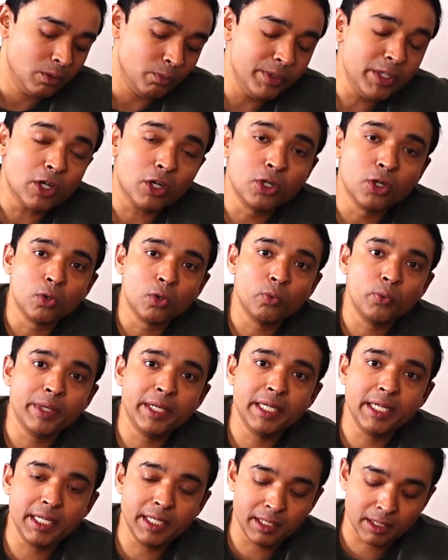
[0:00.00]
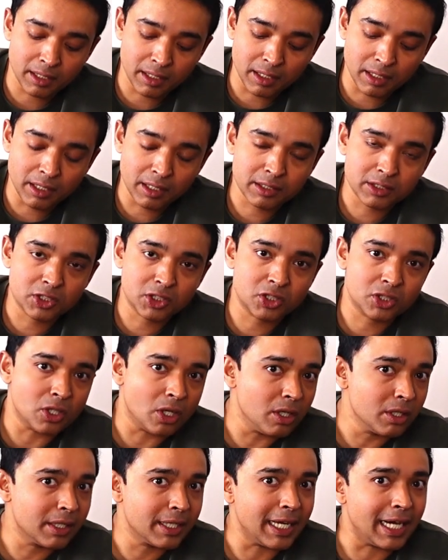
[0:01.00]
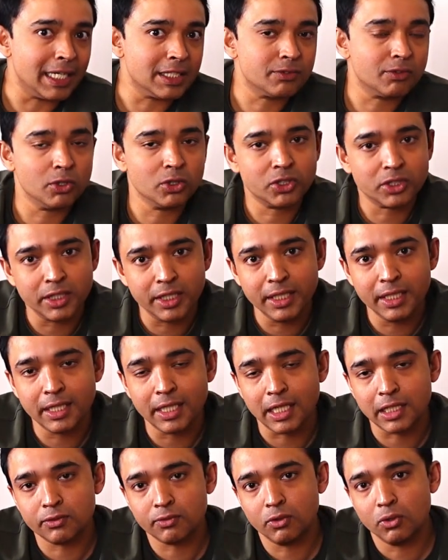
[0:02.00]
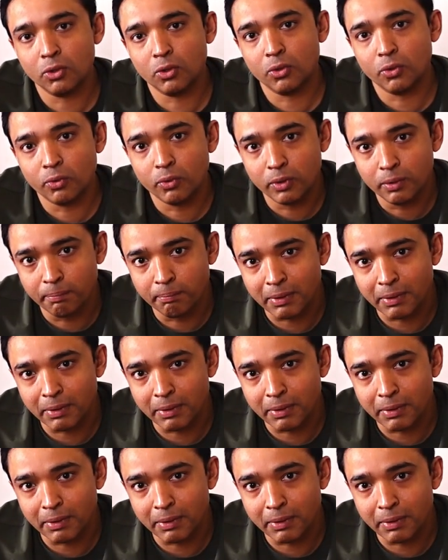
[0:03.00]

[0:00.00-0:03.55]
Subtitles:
we all we need a strong cash flow, steady cash flow,